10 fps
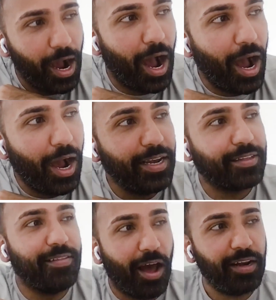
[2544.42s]
Uh,
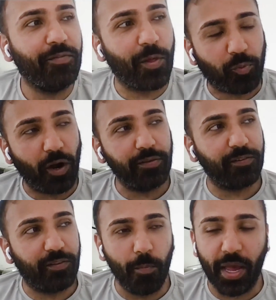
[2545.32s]
it's not even the
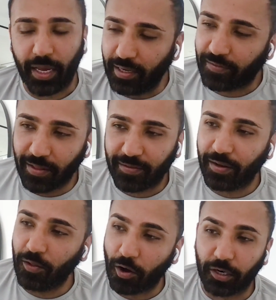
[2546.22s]
prices don't make any sense
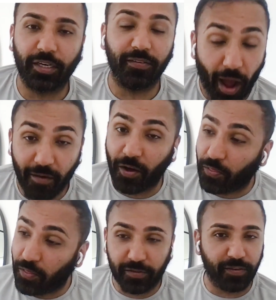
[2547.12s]
any longer because I
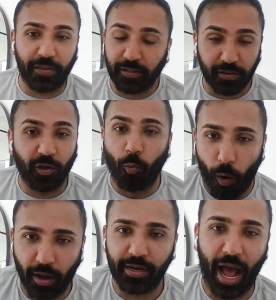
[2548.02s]
this this is the
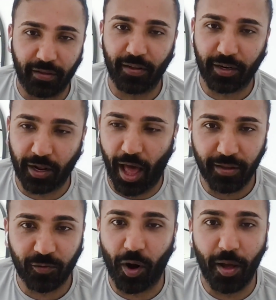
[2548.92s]
one asset
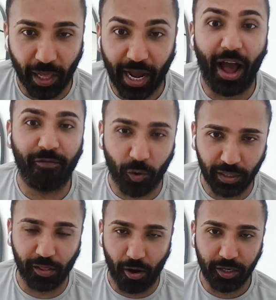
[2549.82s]
class where I'm like I have a
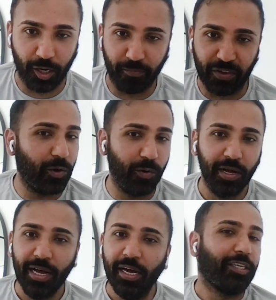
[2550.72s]
really long term
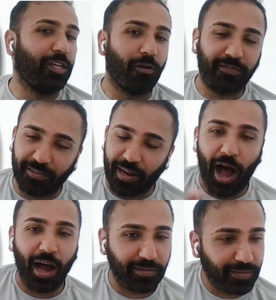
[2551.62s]
view. You know,
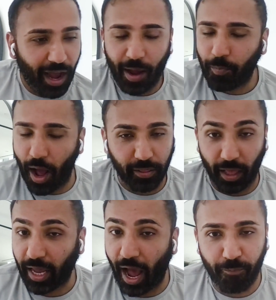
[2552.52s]
stocks. I uh,
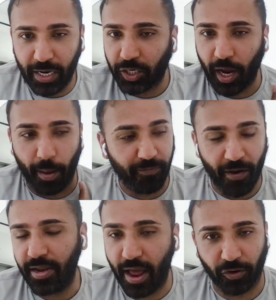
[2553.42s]
look. I've been in
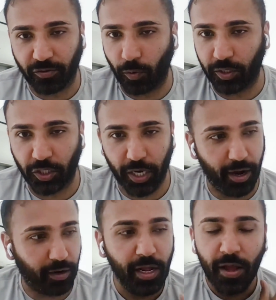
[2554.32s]
Shopify, never sold a
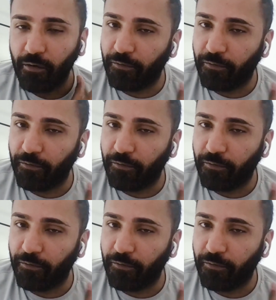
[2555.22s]
share.